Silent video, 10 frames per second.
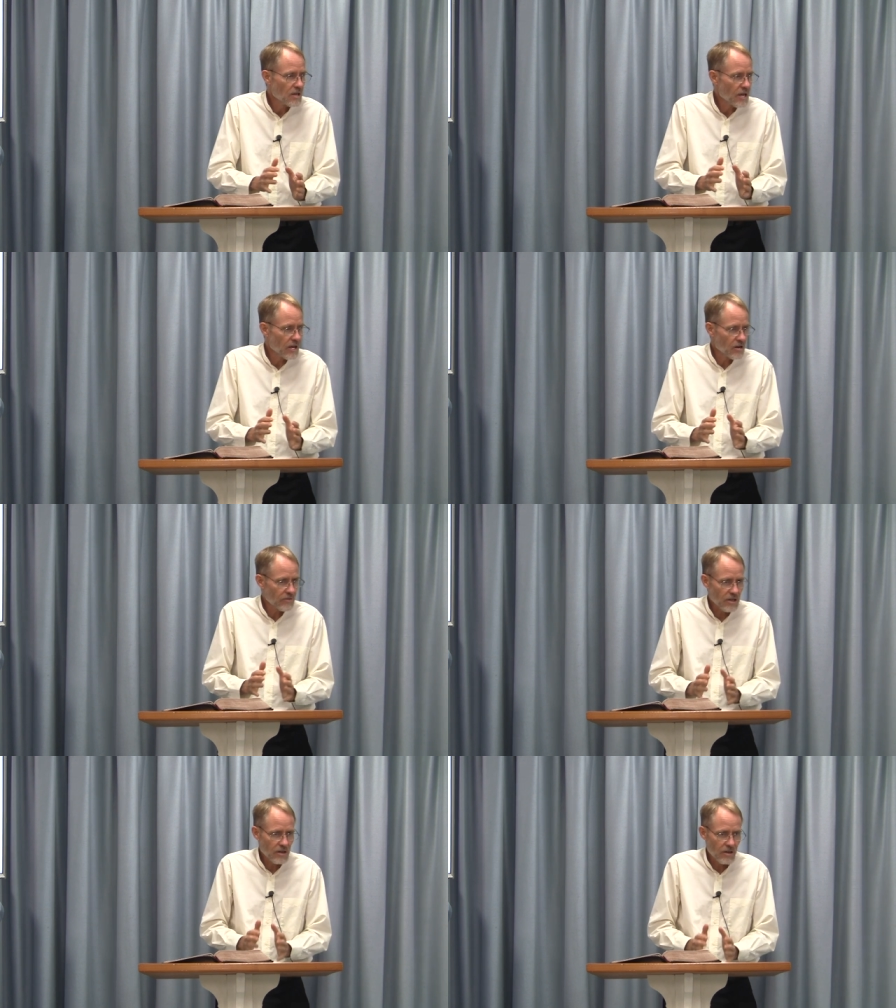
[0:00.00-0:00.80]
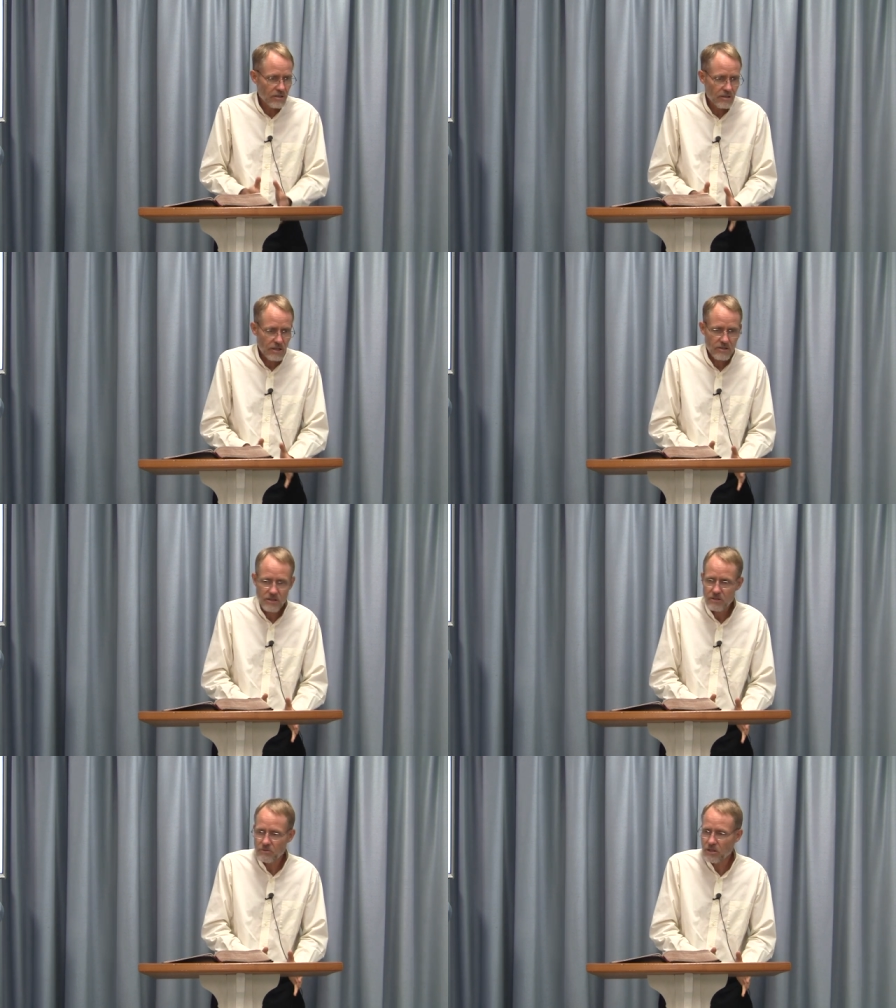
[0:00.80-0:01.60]
and over here and, and
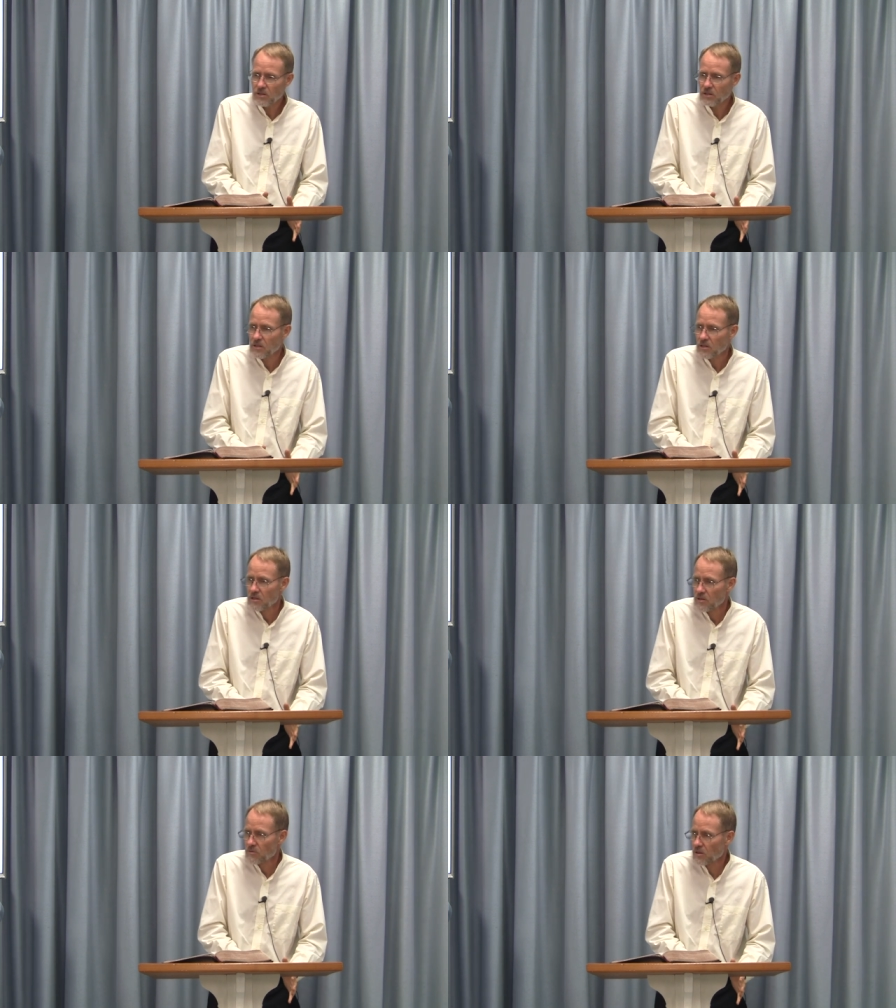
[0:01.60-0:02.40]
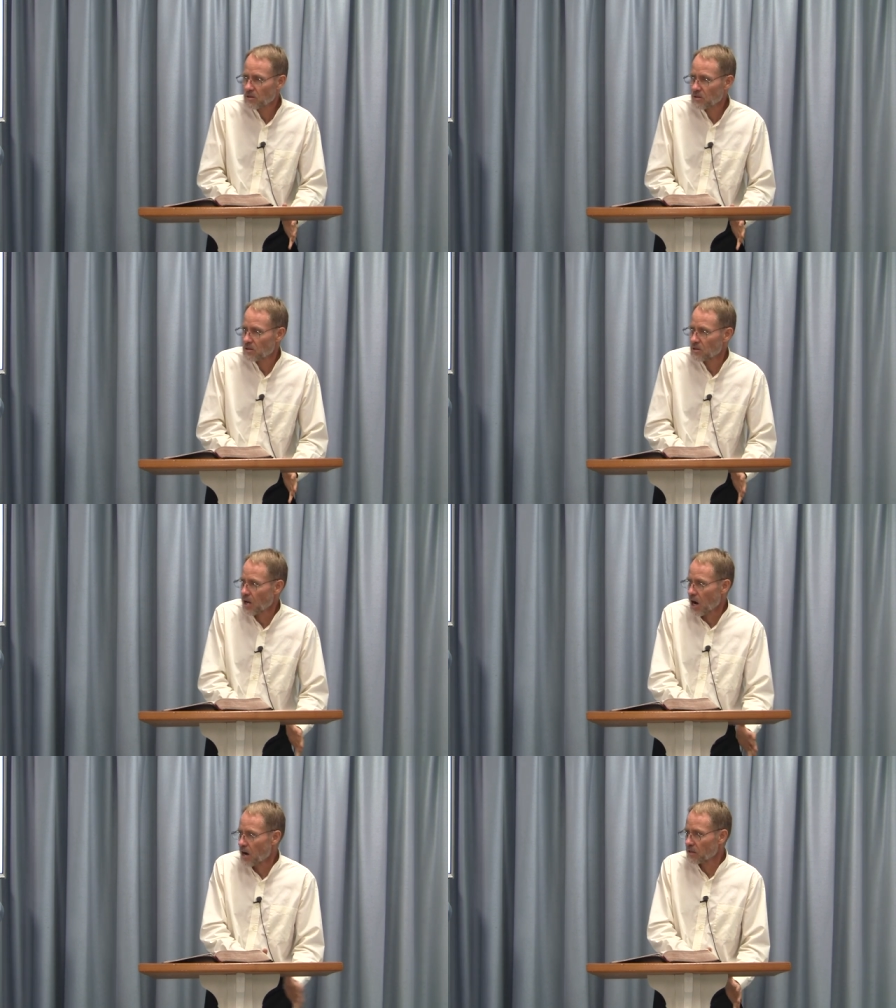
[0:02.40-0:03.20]
deal with, with
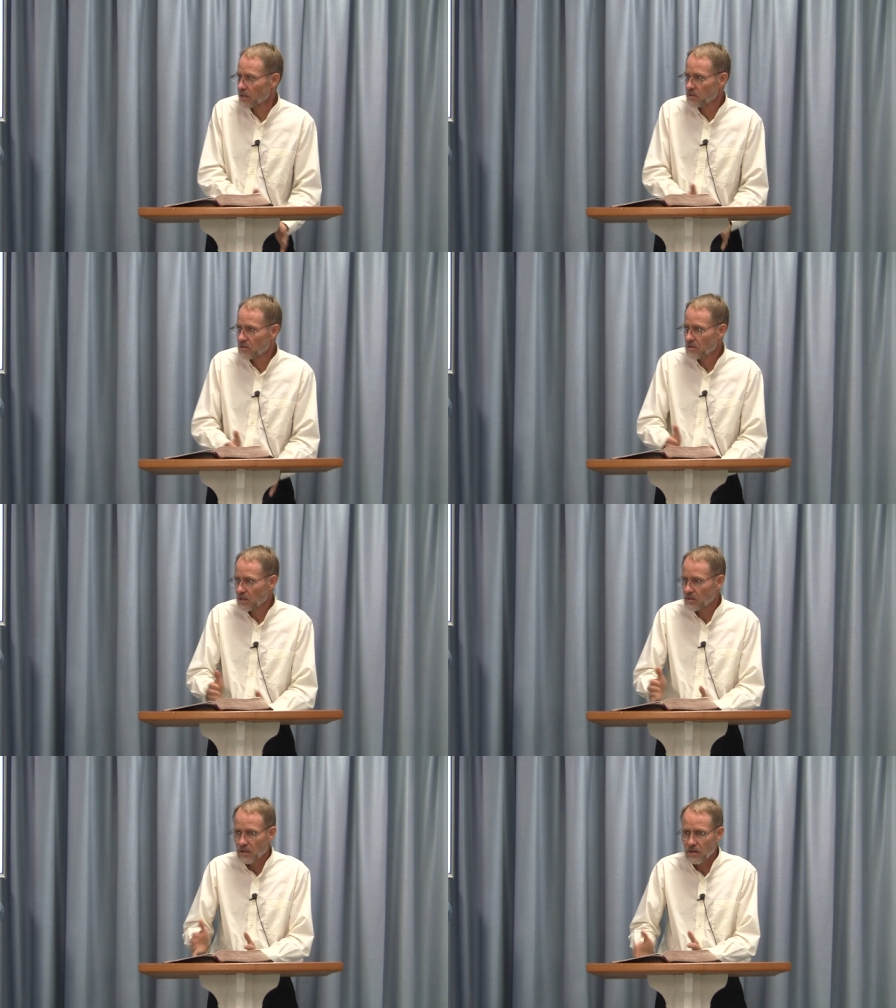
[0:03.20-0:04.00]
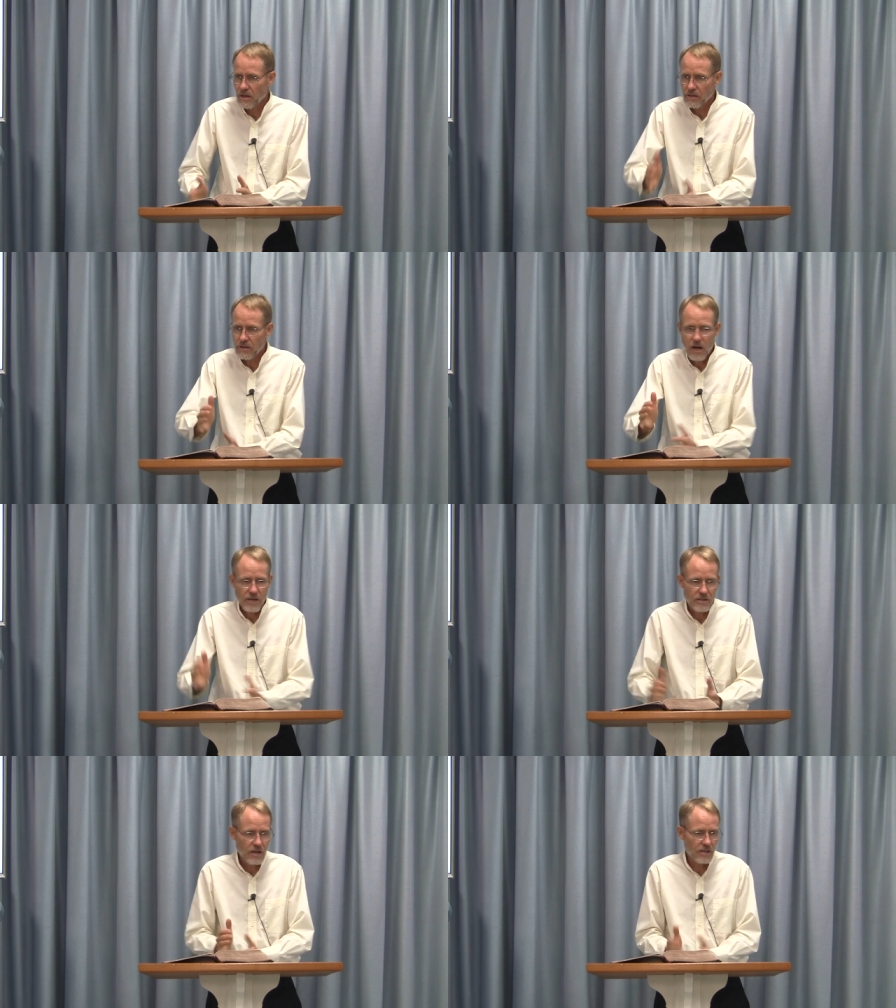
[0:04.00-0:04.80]
Ireland and, and
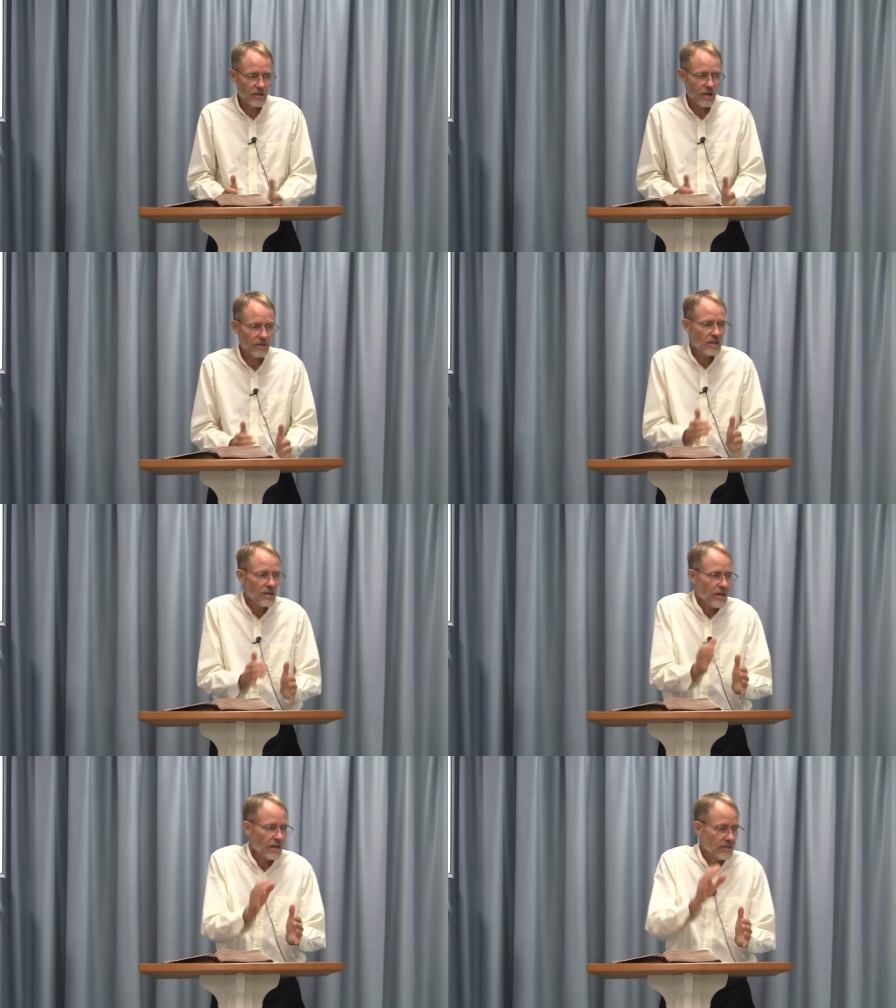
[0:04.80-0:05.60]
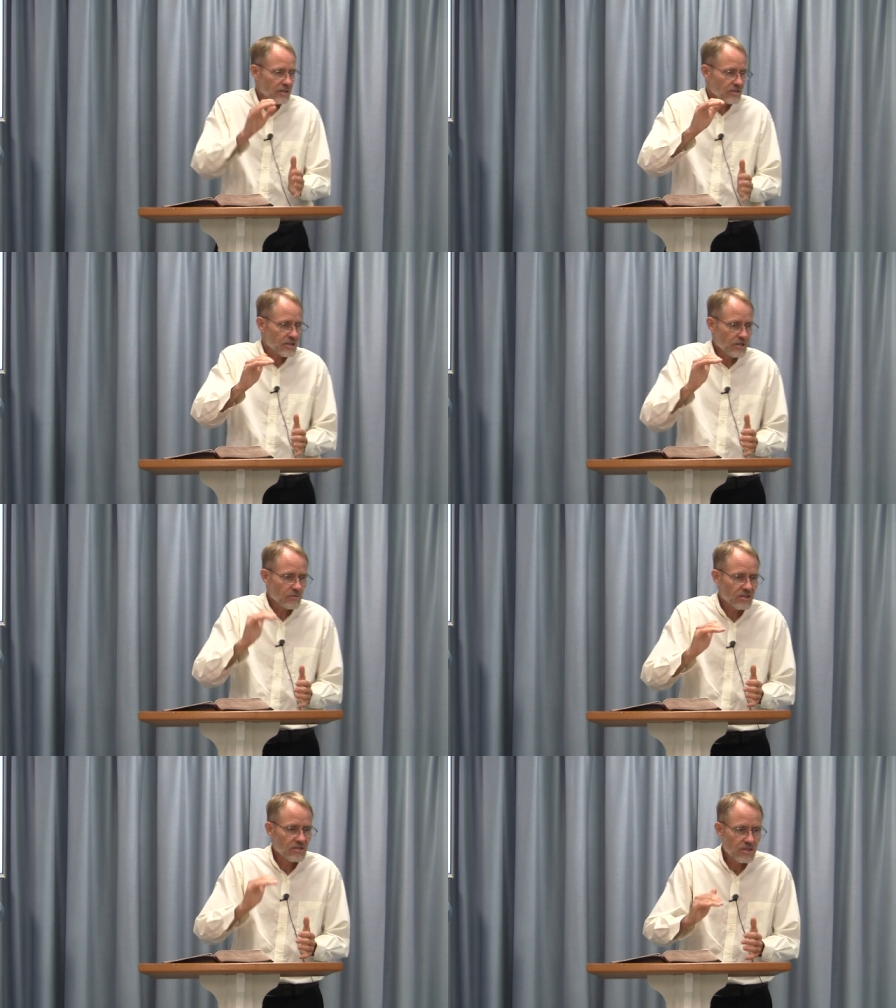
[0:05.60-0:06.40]
on and on and on, and deal
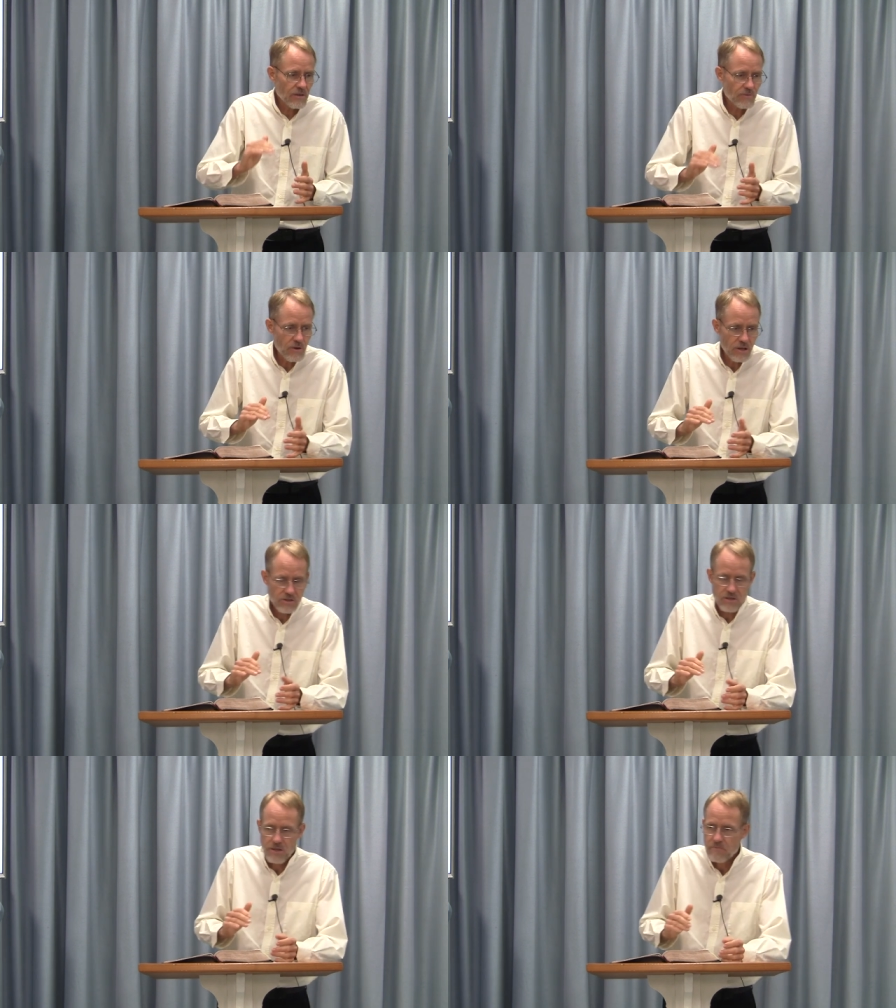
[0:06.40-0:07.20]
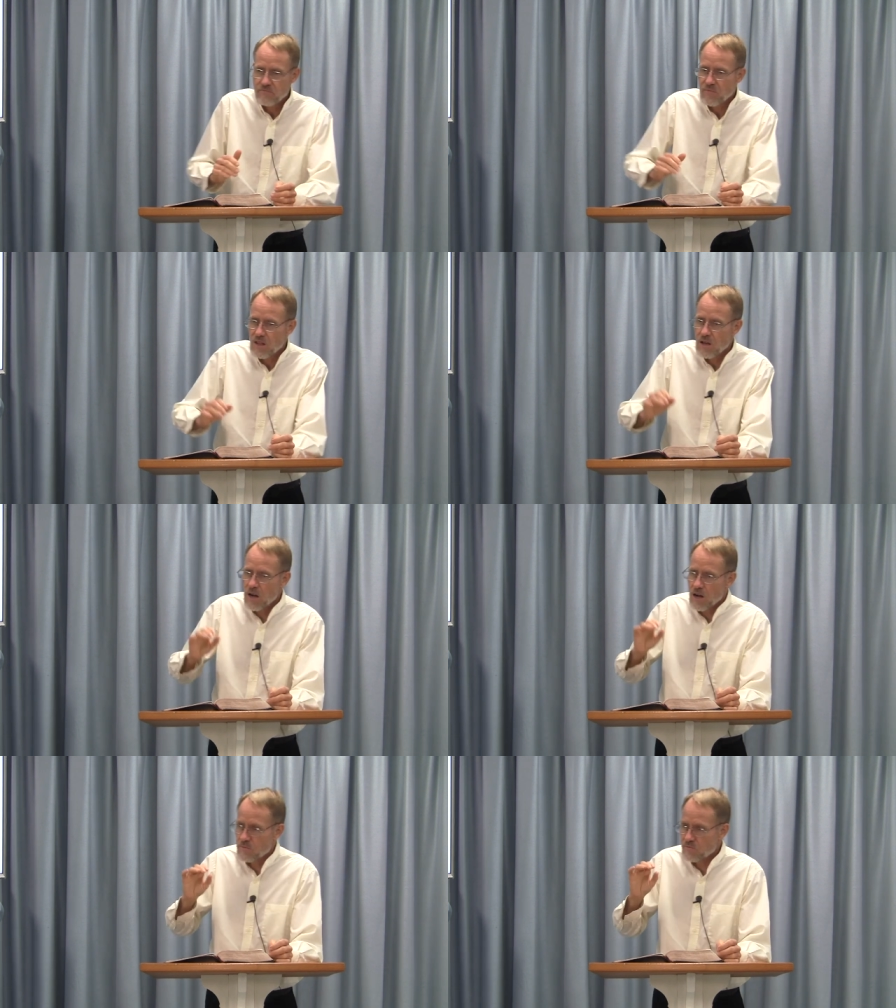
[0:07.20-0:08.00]
with different
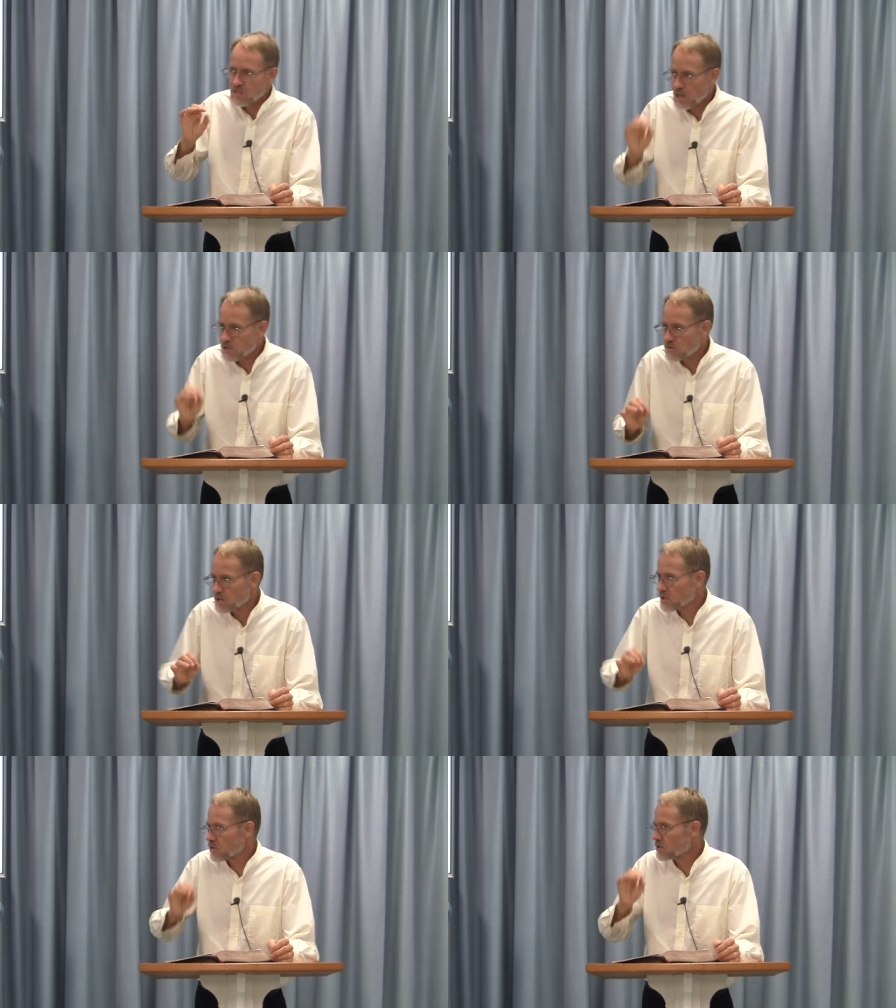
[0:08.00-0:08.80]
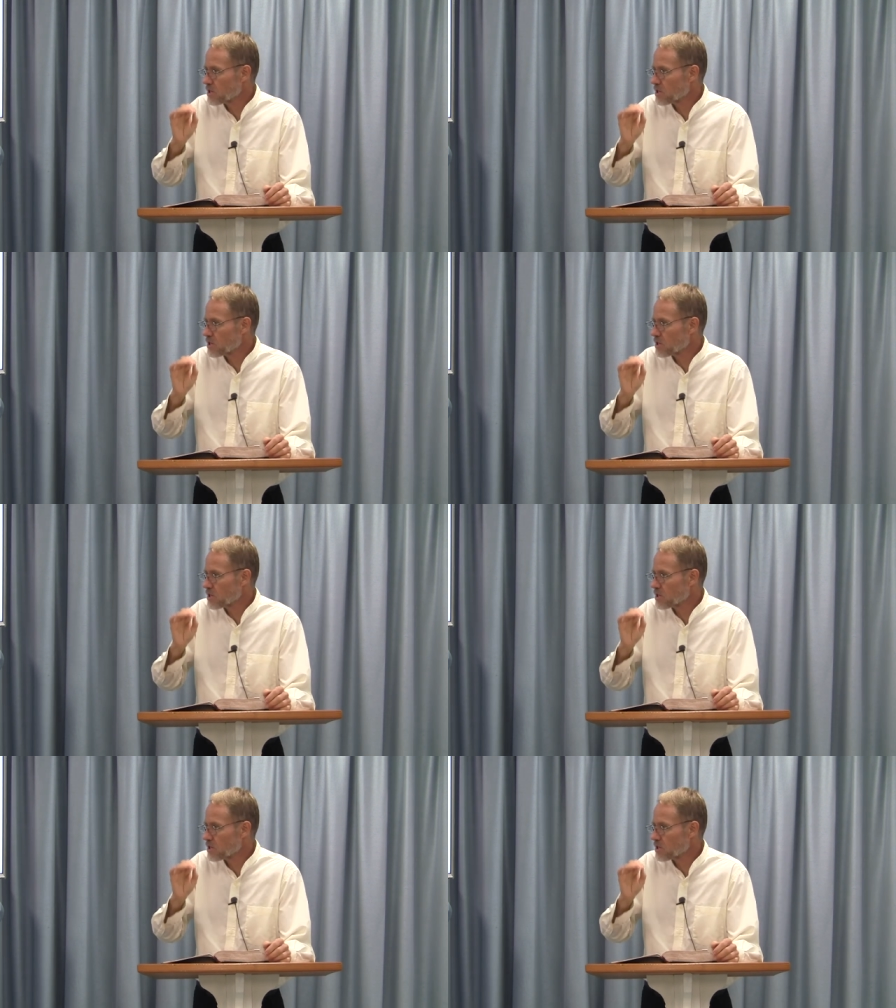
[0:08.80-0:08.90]
um, countries or